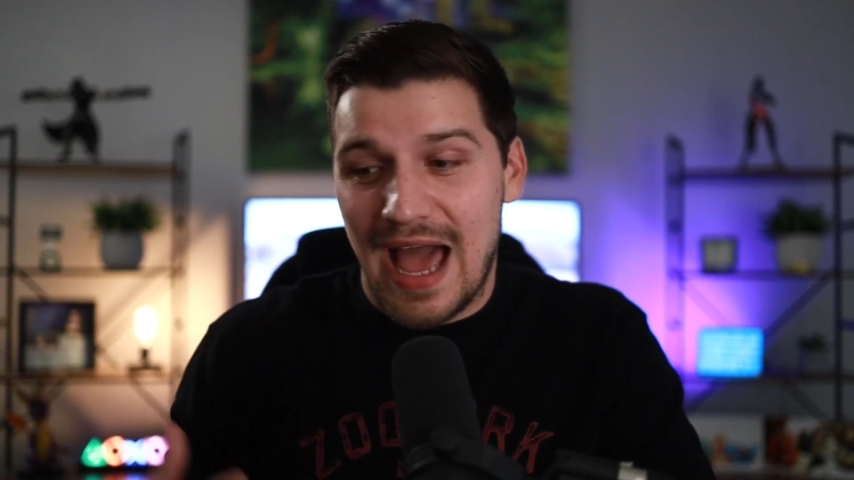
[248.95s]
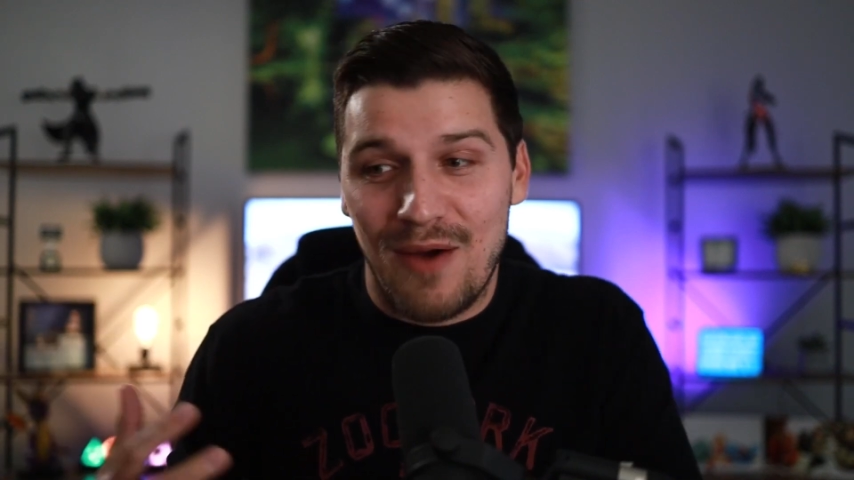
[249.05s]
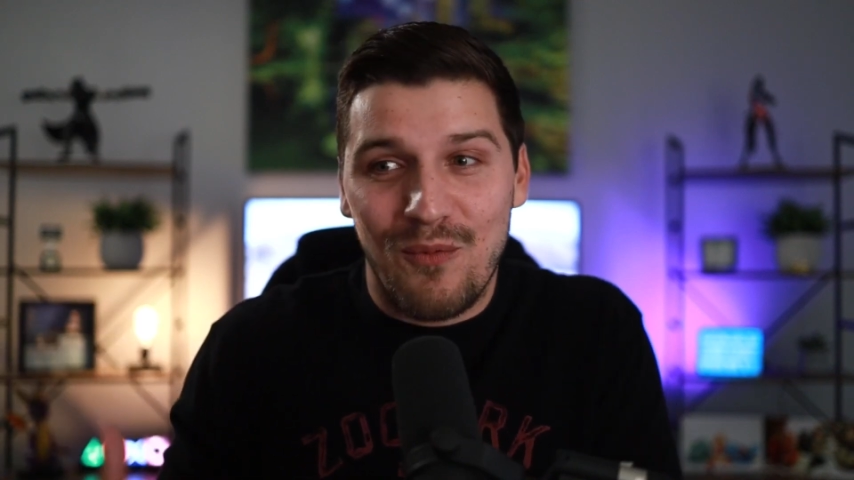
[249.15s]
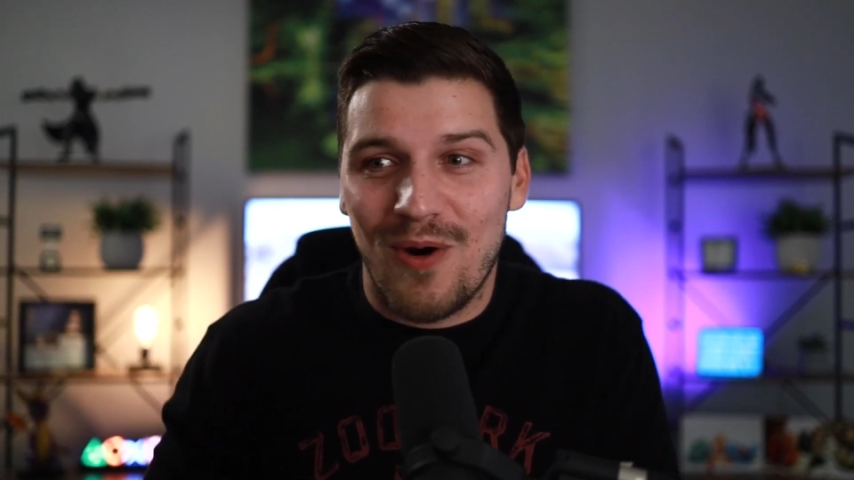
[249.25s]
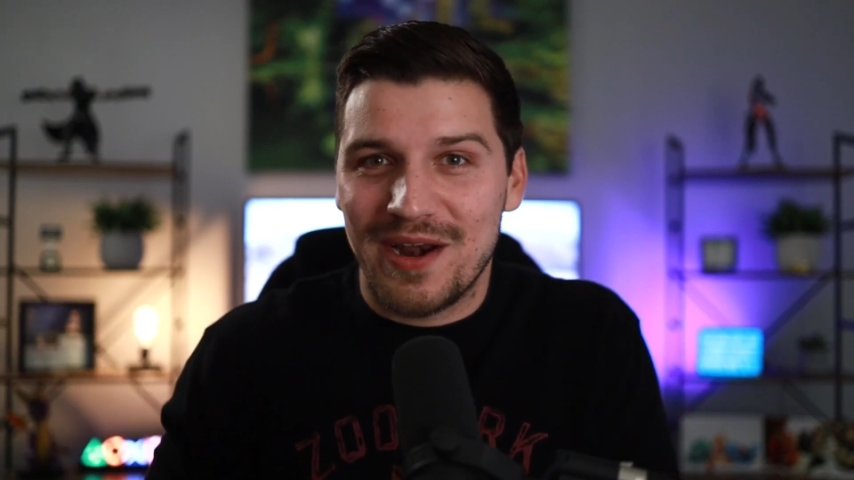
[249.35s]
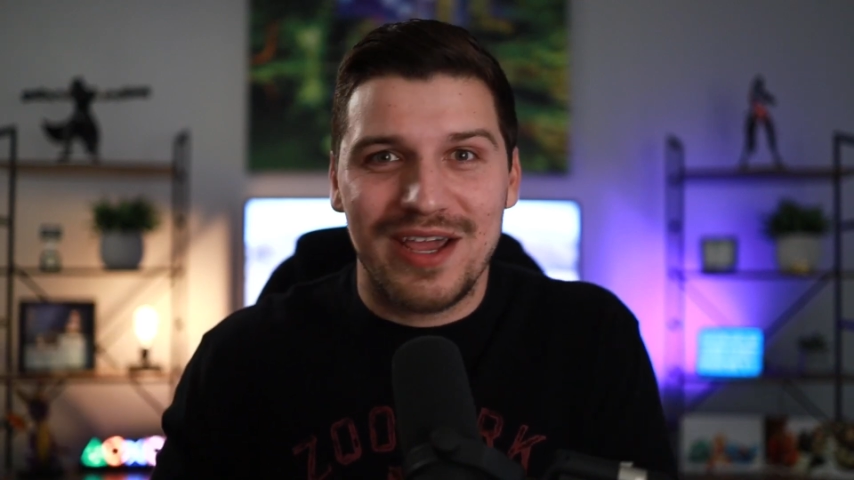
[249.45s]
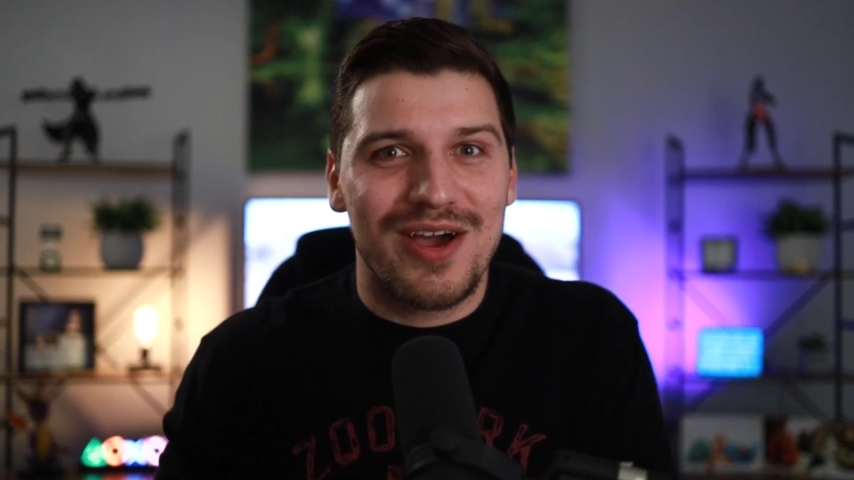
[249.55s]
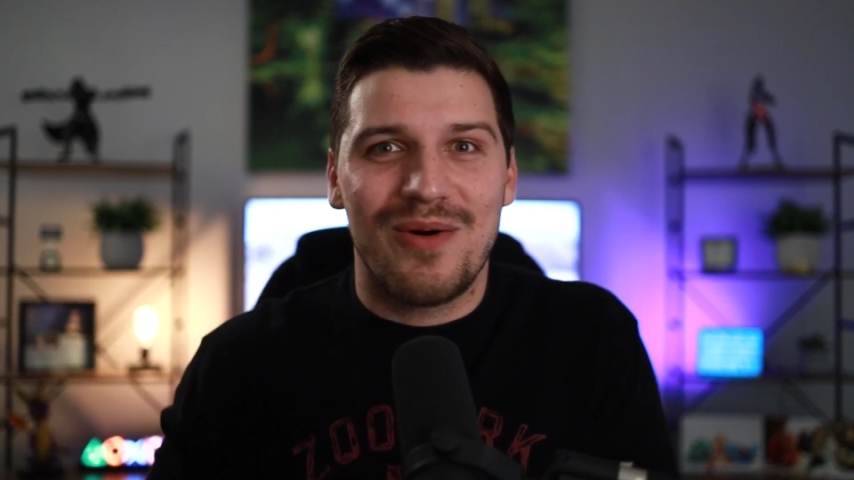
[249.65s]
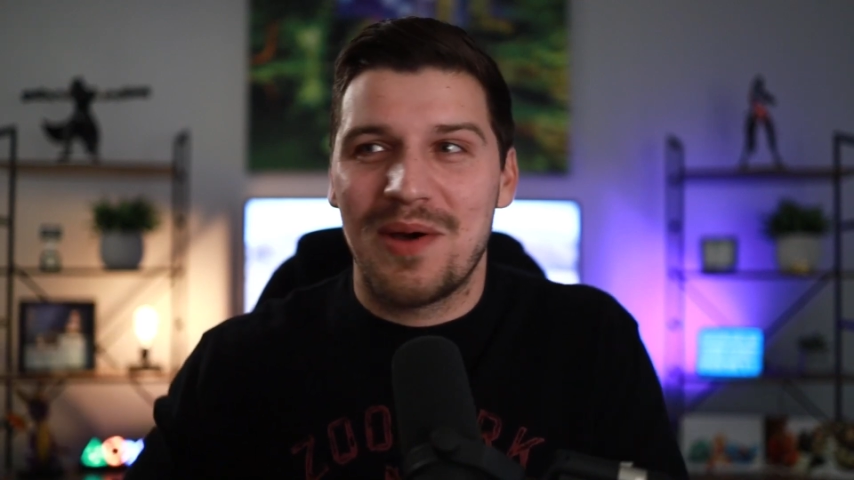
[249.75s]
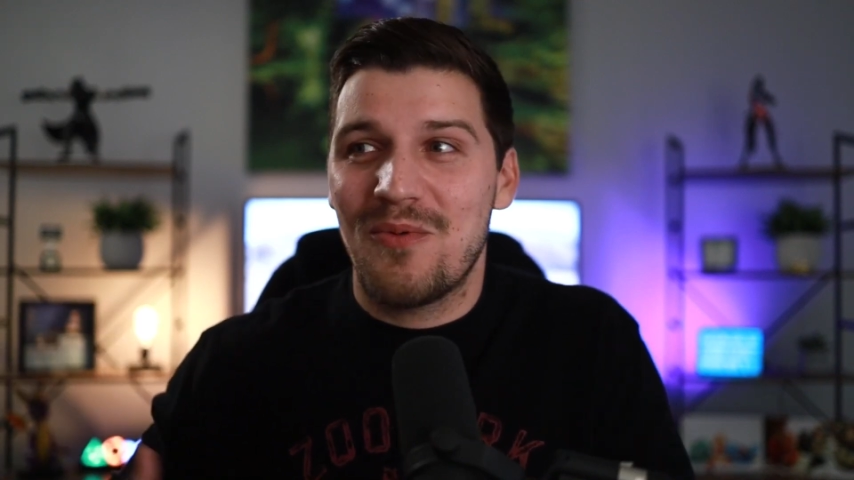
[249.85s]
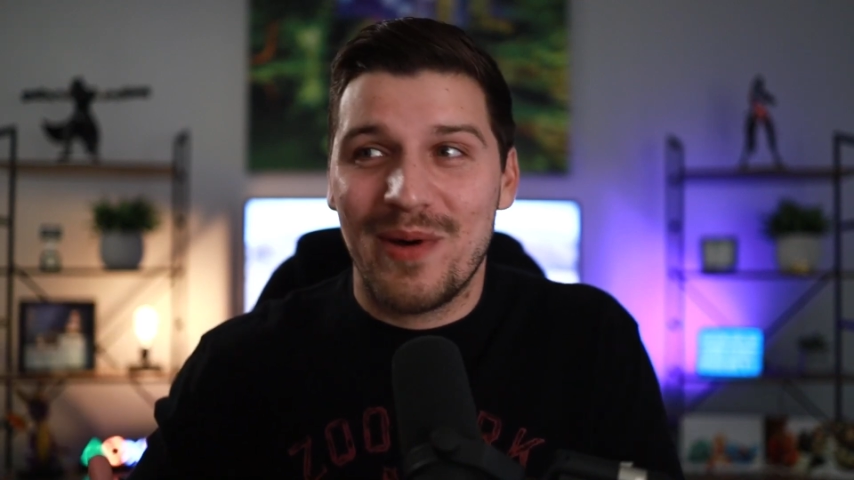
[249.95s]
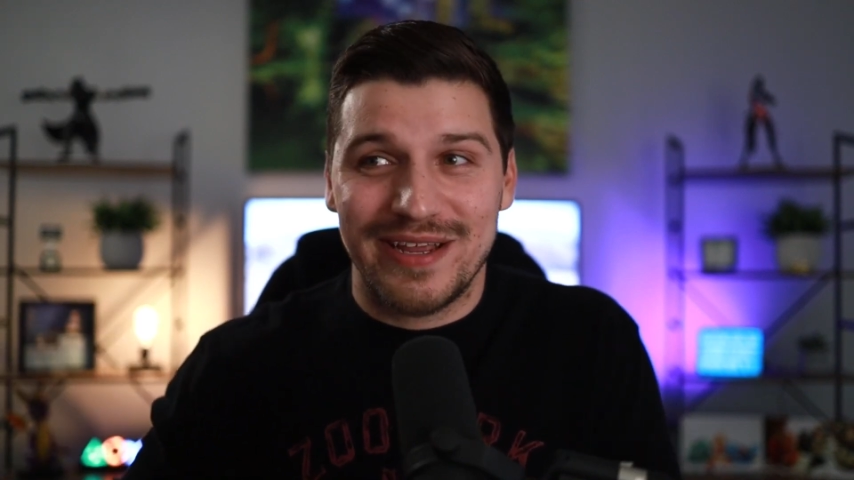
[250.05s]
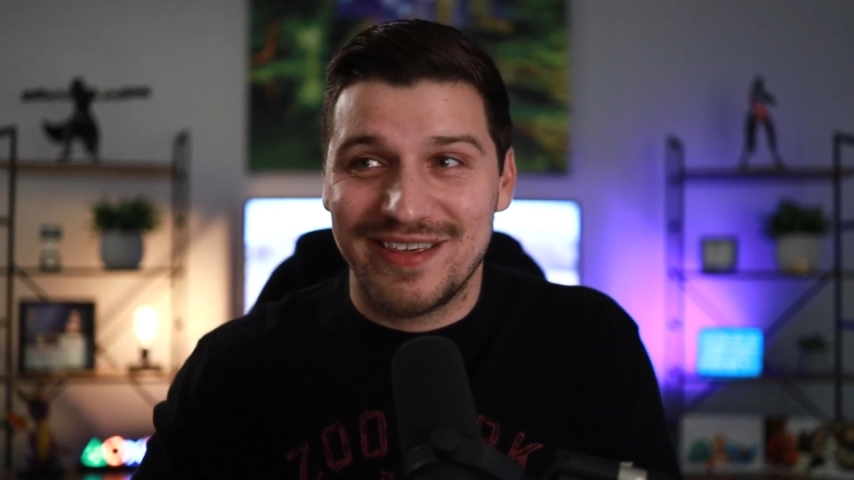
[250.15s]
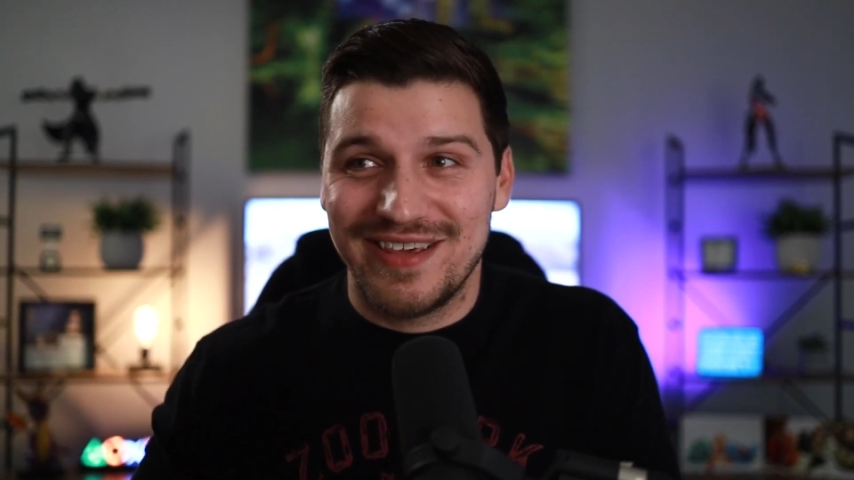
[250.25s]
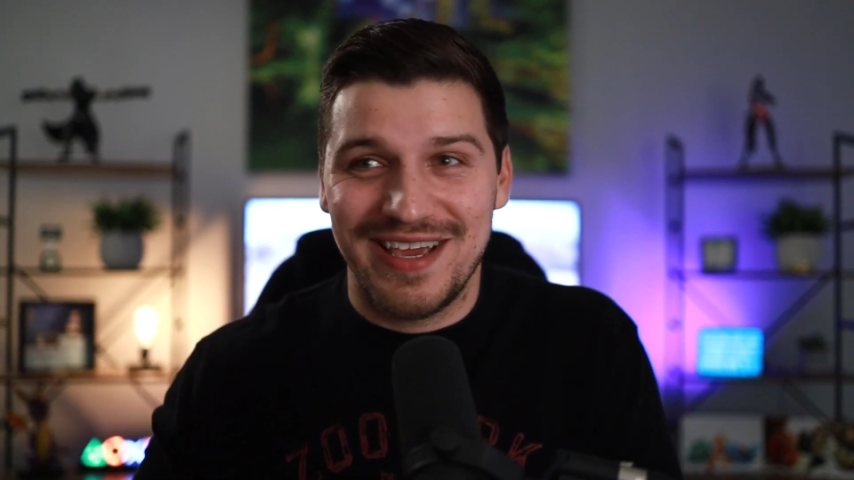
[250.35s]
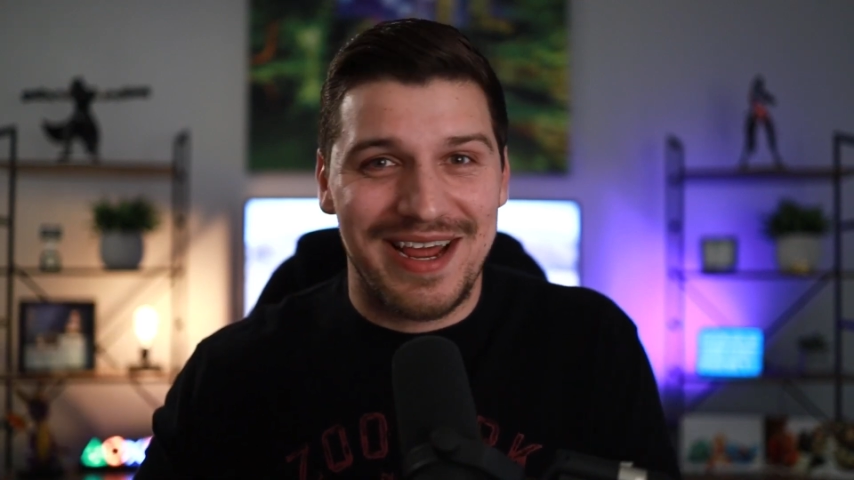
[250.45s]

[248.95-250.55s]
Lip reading: I want to go, I want to see it,